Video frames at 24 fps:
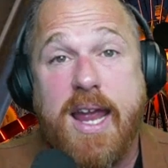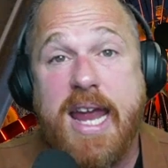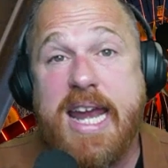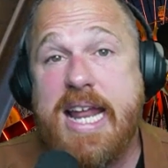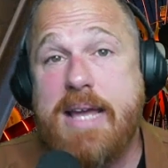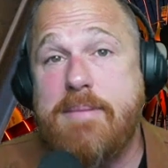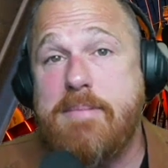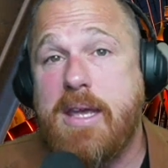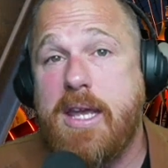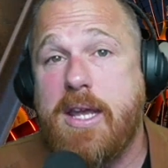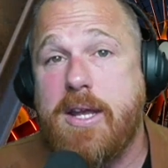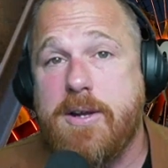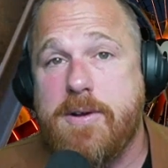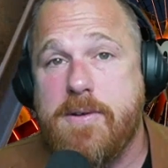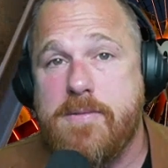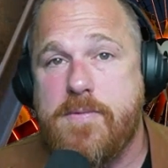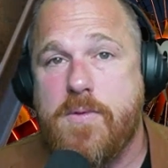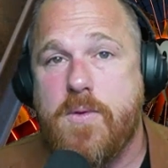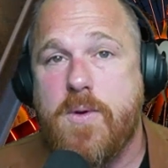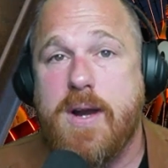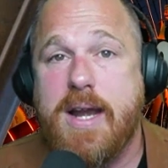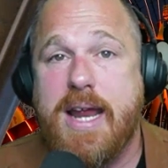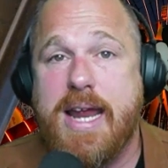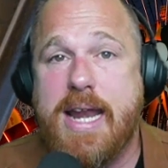And I'm here
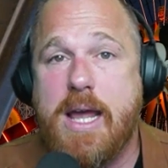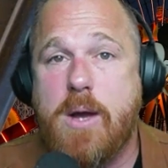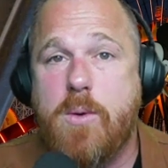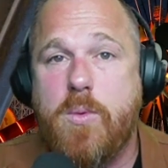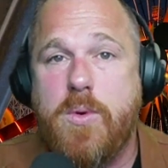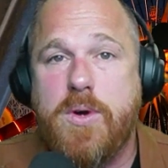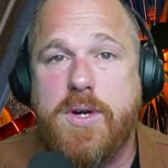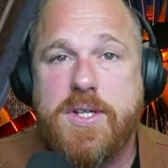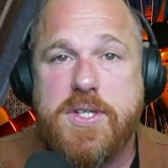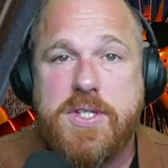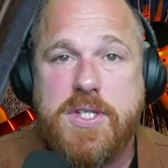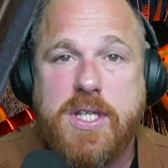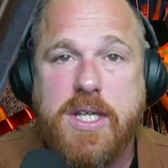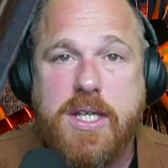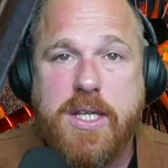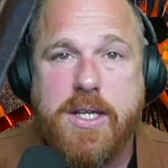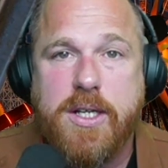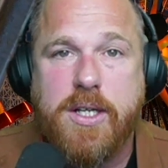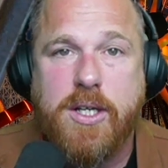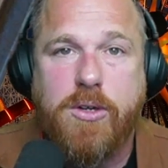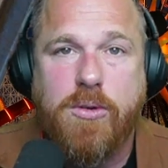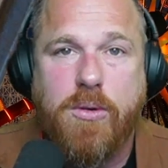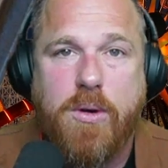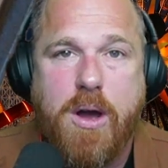for it, and I want to see it
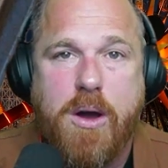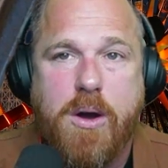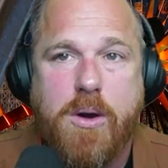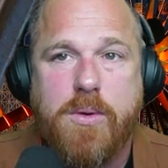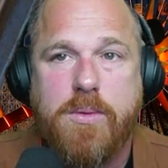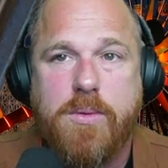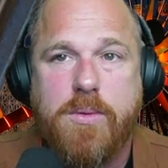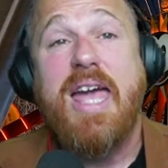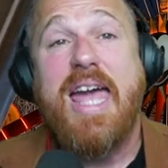grow.